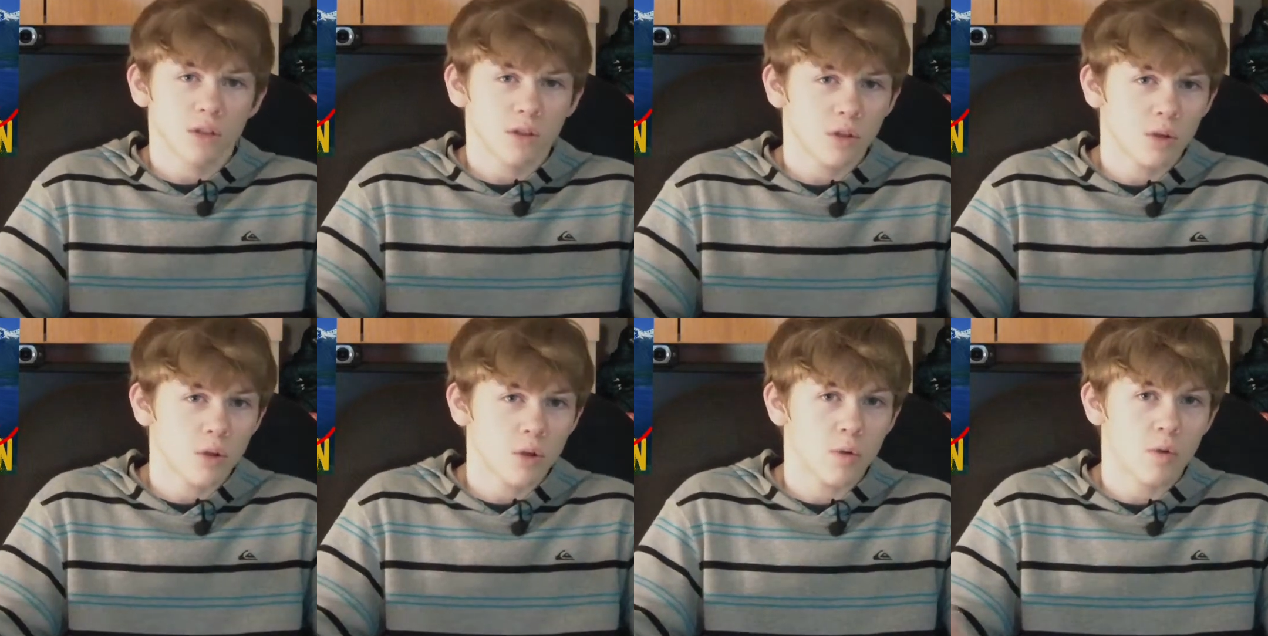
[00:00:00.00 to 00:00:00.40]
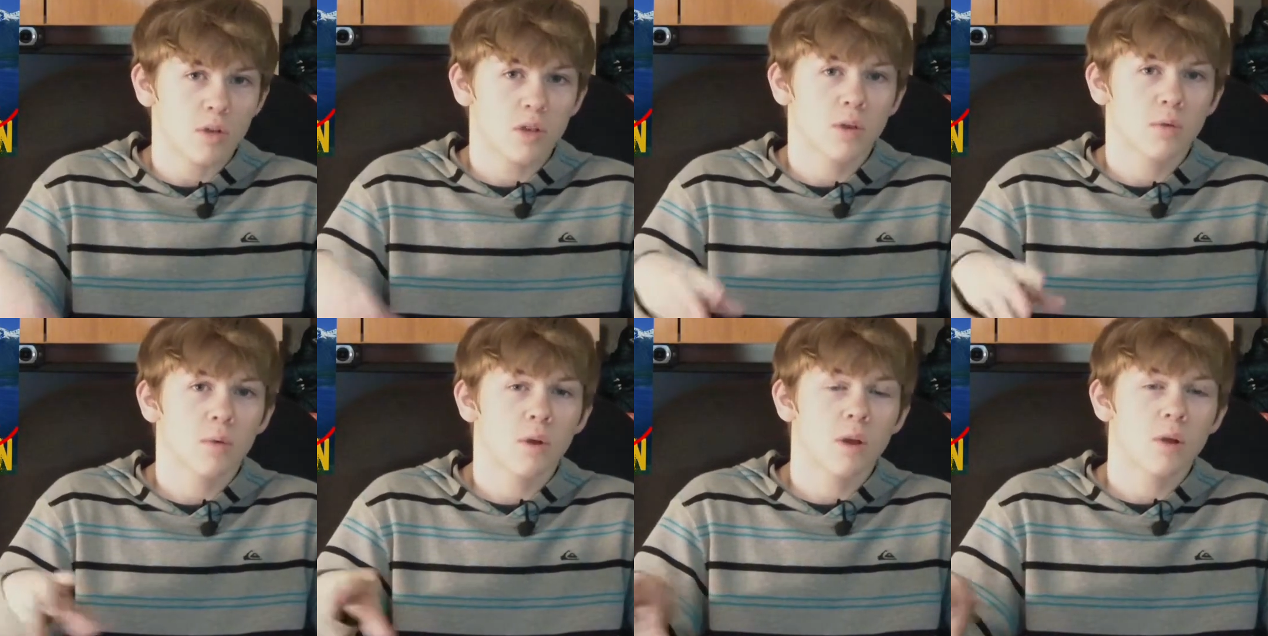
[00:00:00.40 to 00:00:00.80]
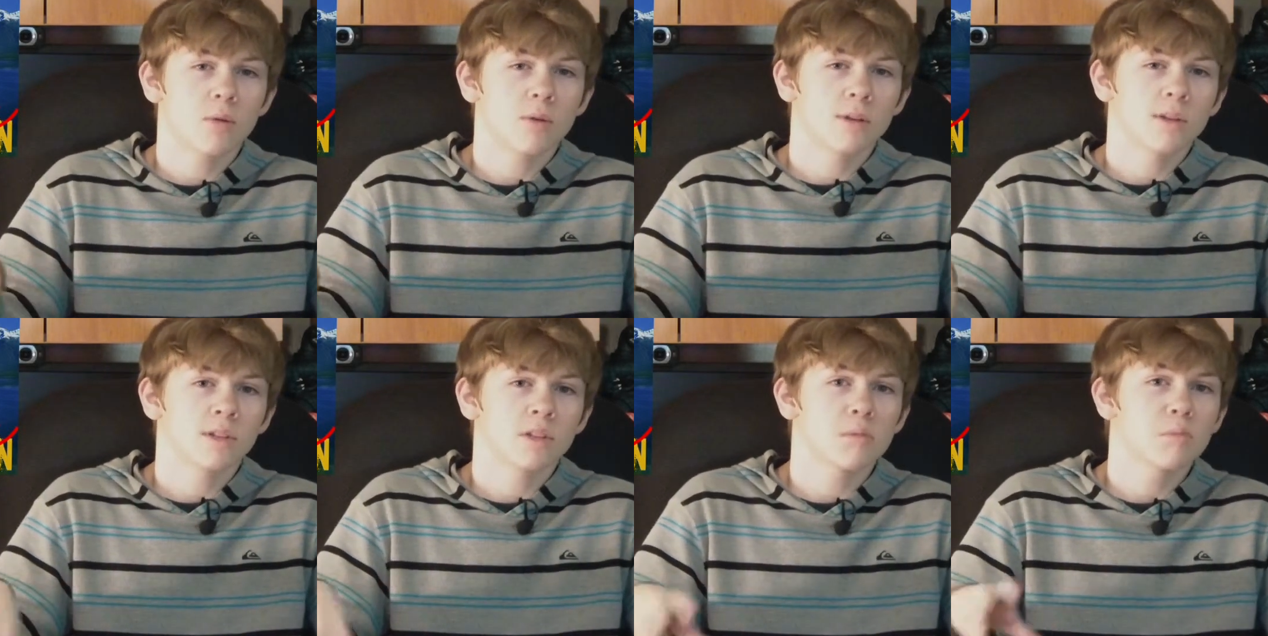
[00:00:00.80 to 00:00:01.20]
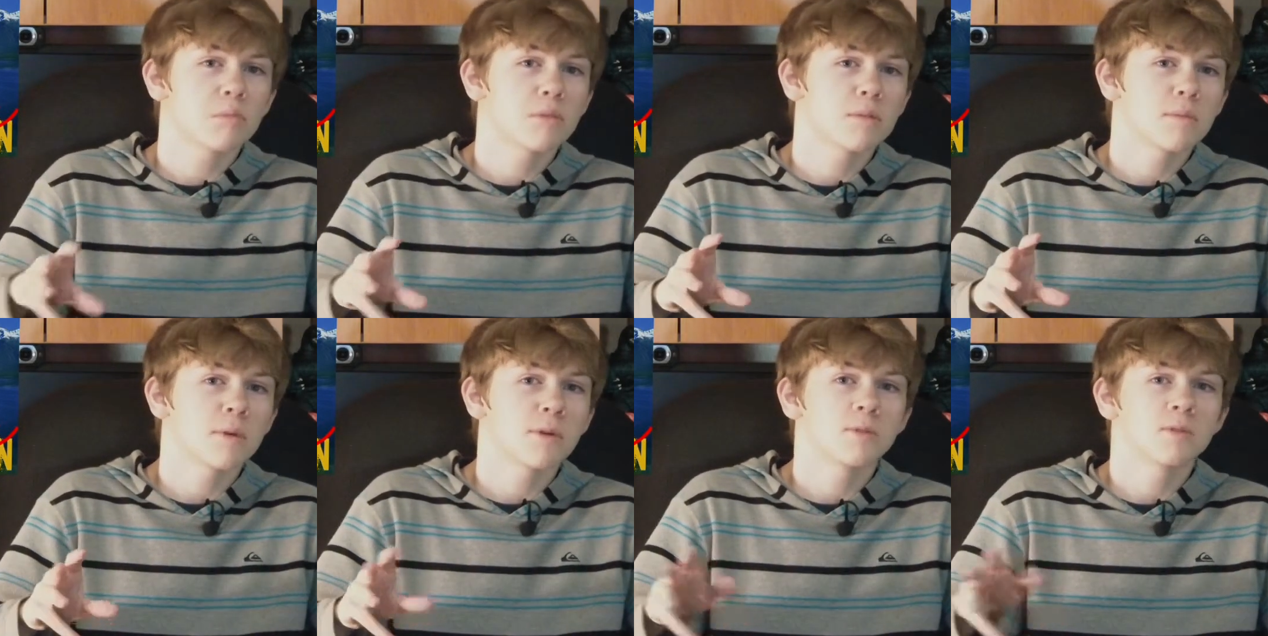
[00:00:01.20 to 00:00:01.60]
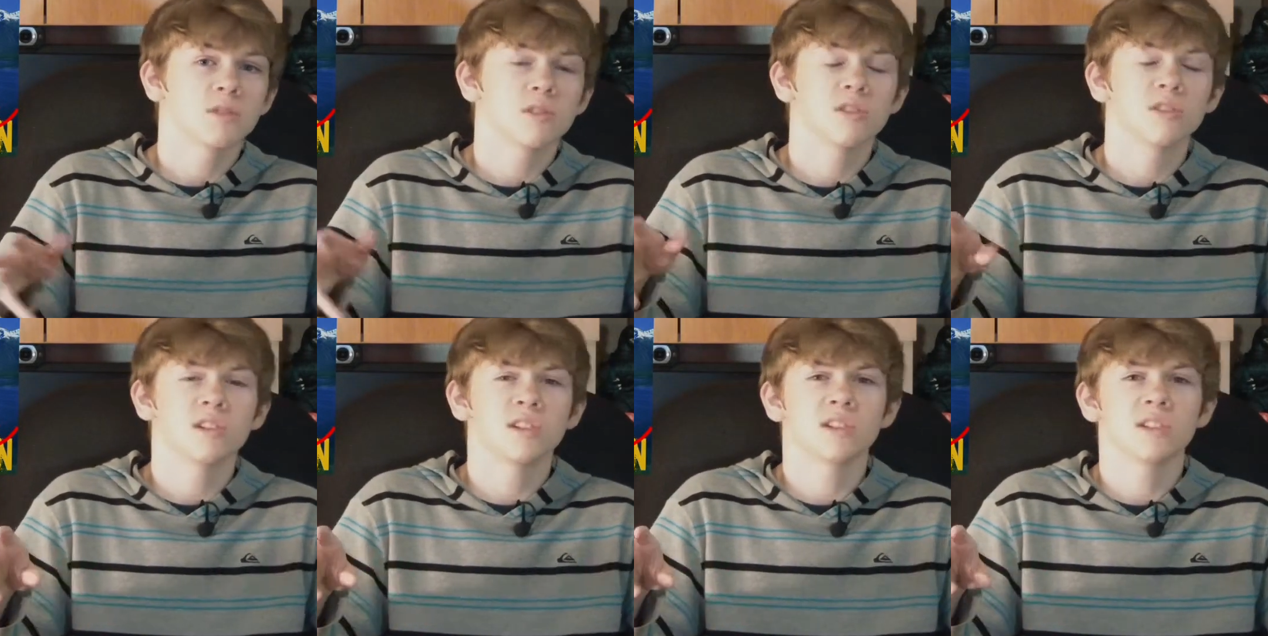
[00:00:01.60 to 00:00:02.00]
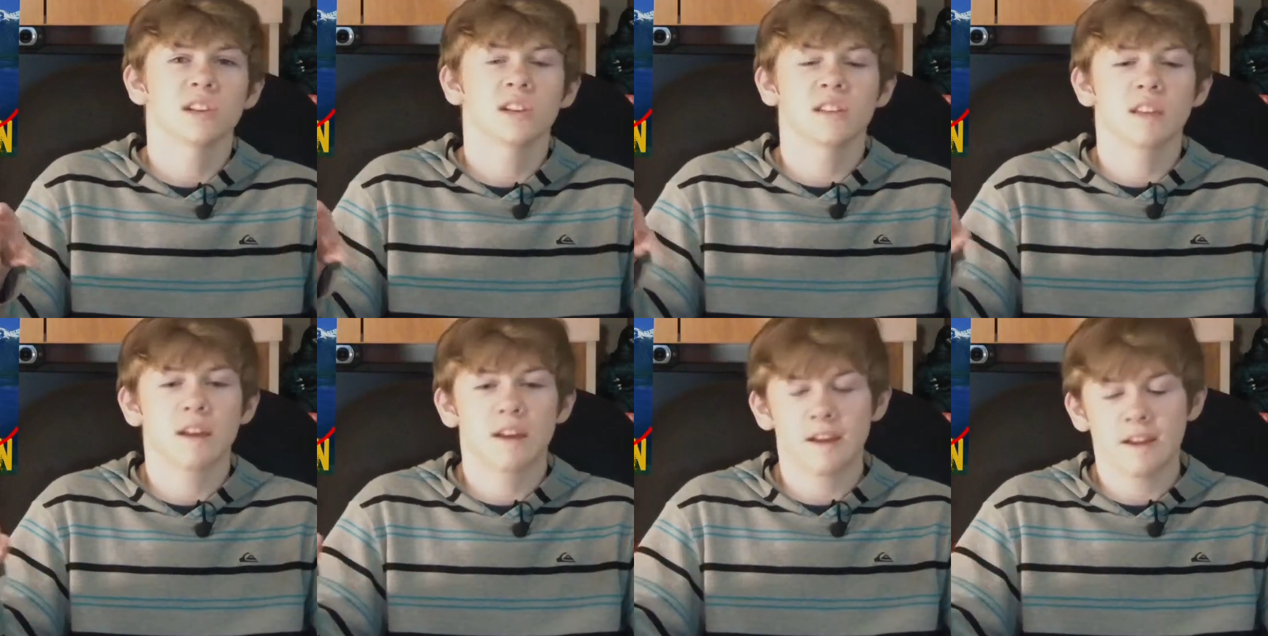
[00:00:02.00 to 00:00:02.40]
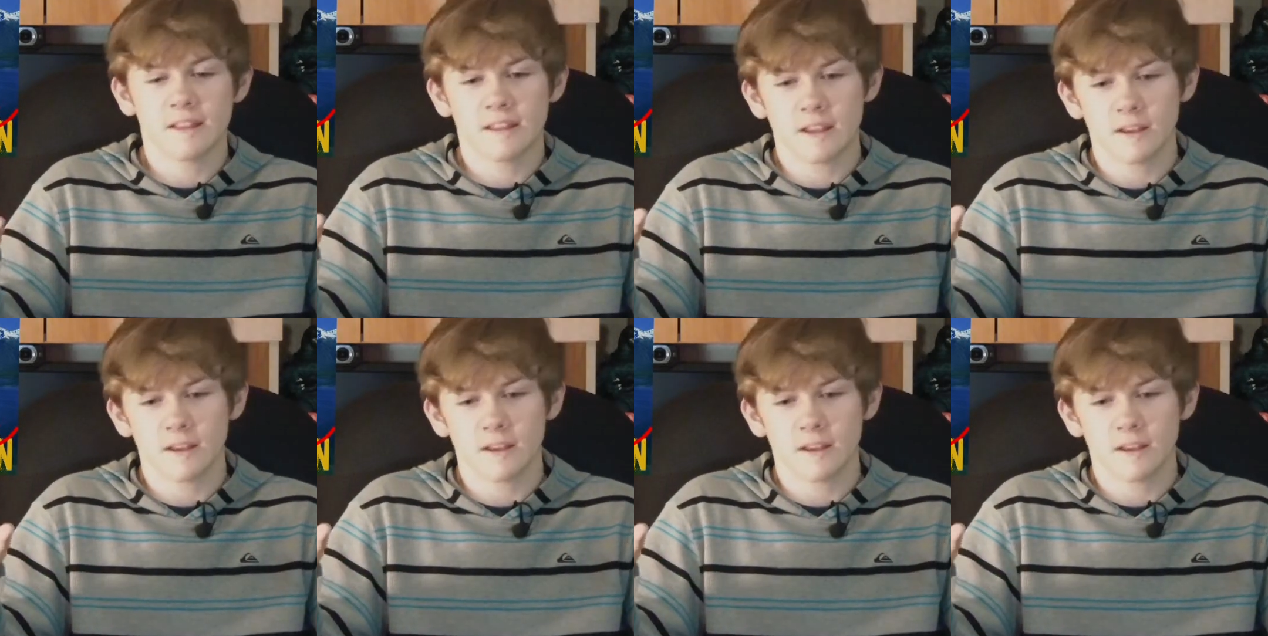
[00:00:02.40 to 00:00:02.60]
they're going around on top of the mountains and things like that,